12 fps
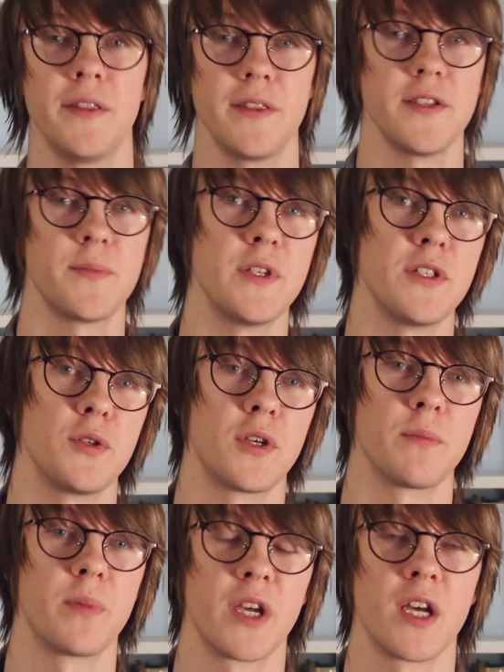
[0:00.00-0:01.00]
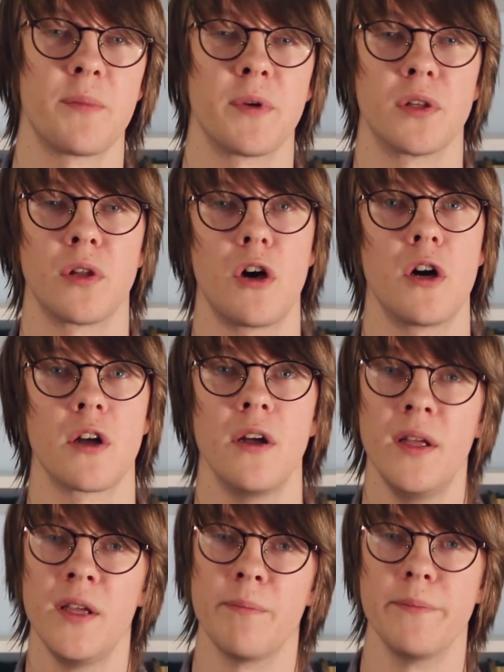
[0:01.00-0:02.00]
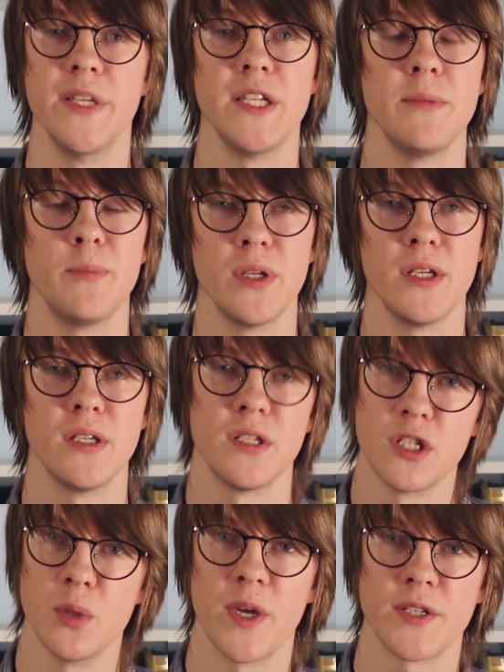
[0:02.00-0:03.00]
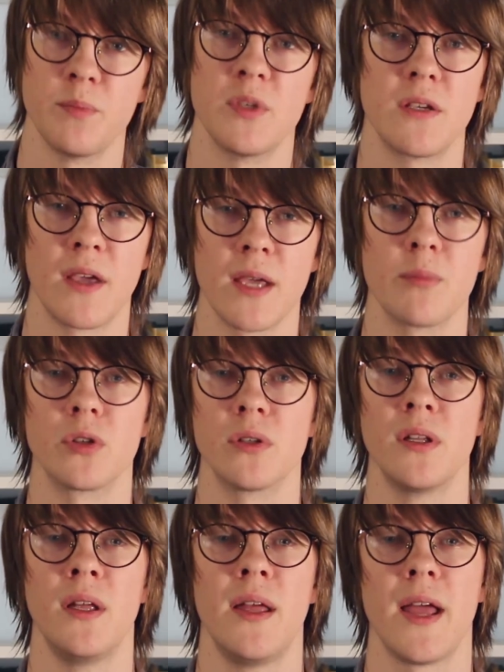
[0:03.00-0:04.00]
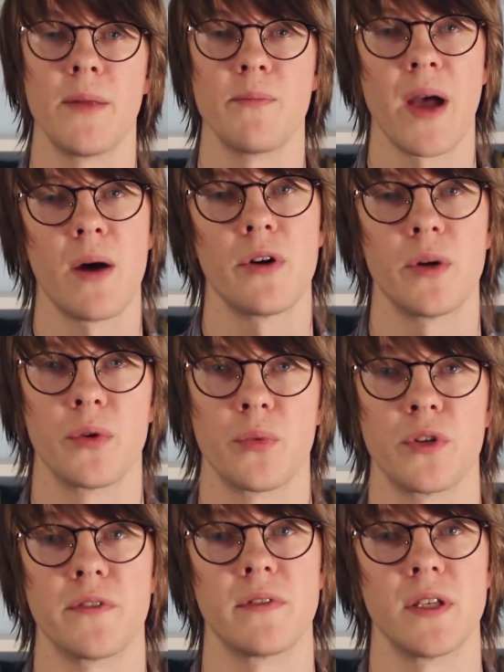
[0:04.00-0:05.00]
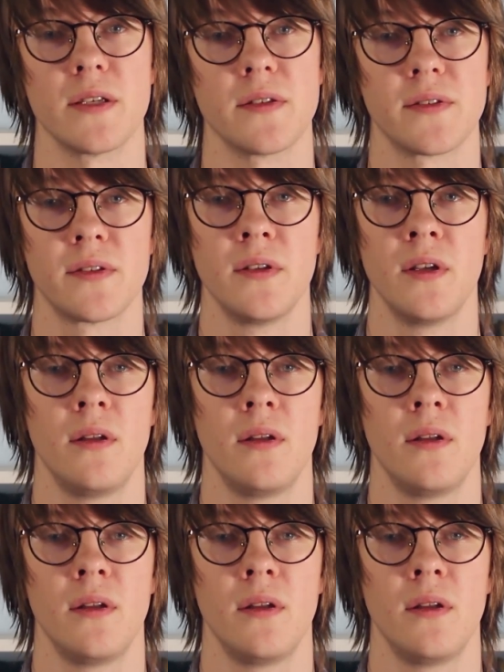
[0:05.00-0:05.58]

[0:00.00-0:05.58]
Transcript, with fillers: This means you can pick up a long mini B USB cable and power it with one of these,